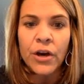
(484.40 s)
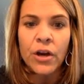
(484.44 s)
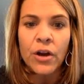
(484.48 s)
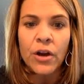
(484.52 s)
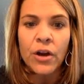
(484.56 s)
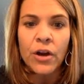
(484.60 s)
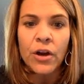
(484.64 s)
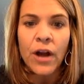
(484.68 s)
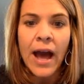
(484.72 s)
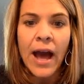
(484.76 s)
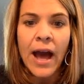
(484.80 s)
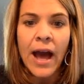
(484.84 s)
or
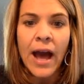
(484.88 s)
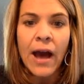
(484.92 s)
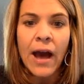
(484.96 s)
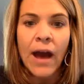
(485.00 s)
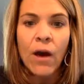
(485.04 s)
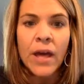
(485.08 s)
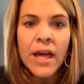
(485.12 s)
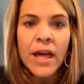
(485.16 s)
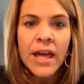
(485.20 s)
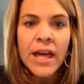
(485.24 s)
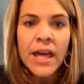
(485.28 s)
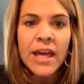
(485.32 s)
how
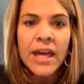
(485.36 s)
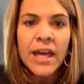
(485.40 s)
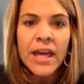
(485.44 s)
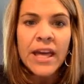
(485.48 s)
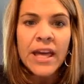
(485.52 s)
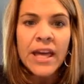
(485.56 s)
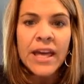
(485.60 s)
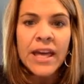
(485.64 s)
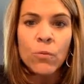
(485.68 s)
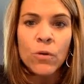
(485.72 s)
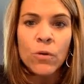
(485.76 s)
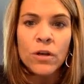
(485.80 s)

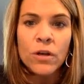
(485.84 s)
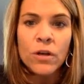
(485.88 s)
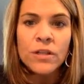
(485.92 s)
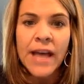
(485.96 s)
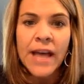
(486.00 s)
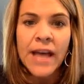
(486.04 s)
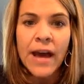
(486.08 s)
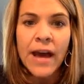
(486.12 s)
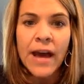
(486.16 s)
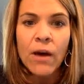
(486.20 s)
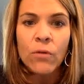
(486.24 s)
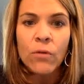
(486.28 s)
it works
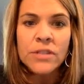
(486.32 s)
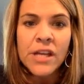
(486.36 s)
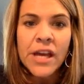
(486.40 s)
out,